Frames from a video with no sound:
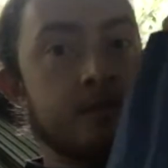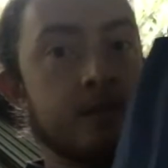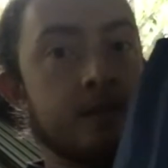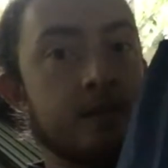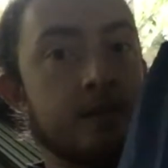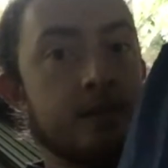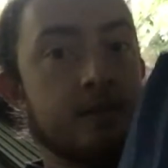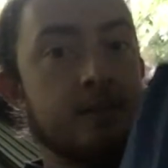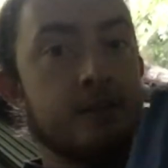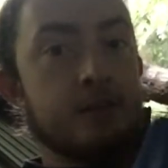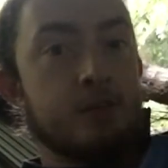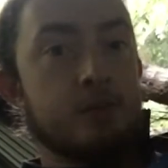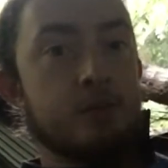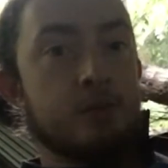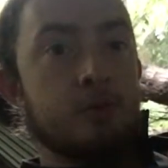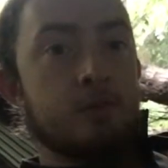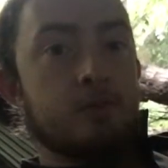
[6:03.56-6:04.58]
this
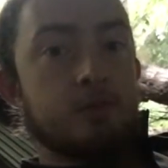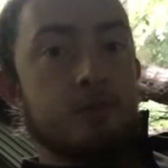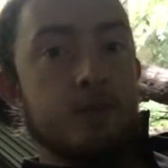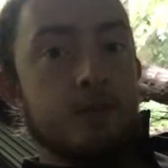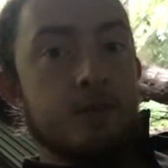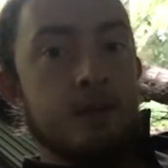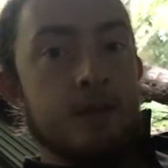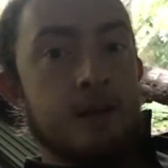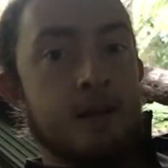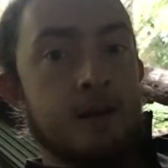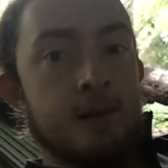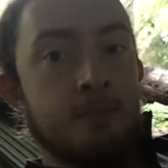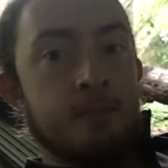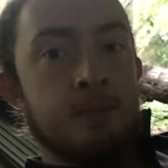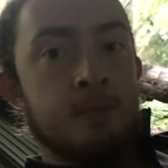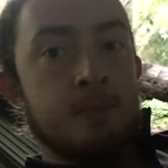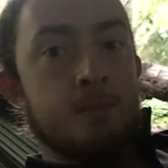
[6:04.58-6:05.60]
actual
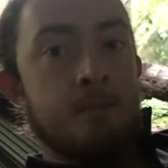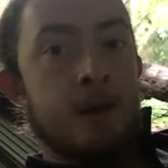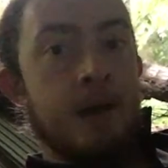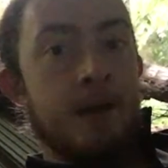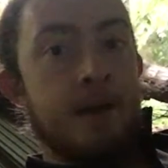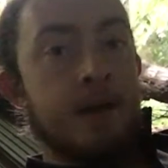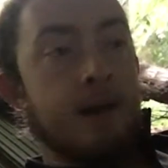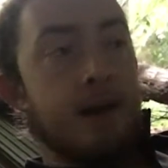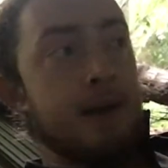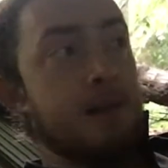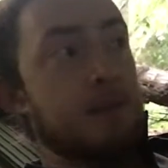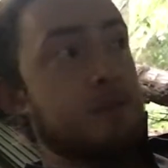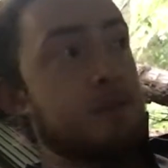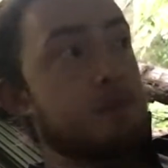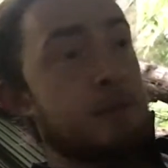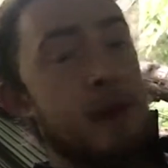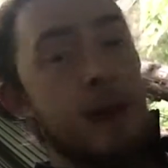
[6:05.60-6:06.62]
sleeping bag and
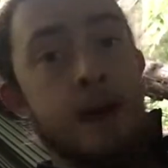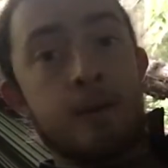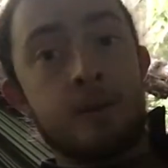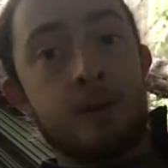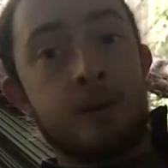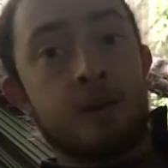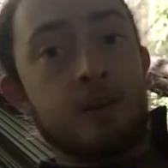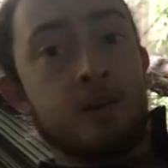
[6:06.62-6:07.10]
my hammock,